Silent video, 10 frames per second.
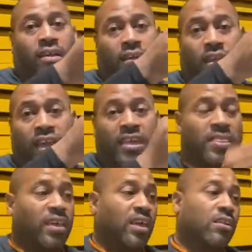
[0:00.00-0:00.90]
like
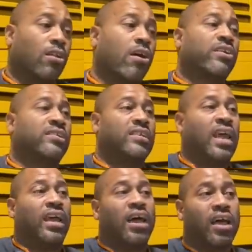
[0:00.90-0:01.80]
the largest
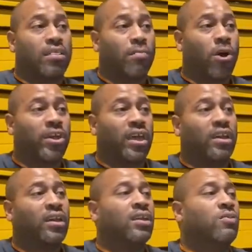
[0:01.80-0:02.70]
8 on the
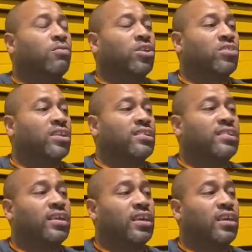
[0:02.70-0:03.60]
market, which is
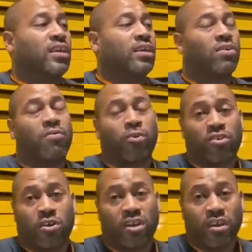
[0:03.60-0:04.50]
the, and we're
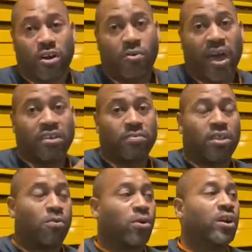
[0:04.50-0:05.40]
talking coax with
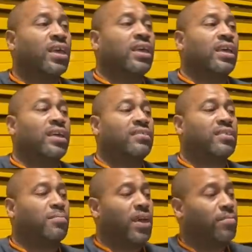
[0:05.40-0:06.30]
the horn, is
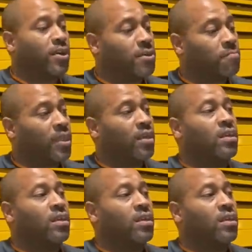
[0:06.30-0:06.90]
the Beyma.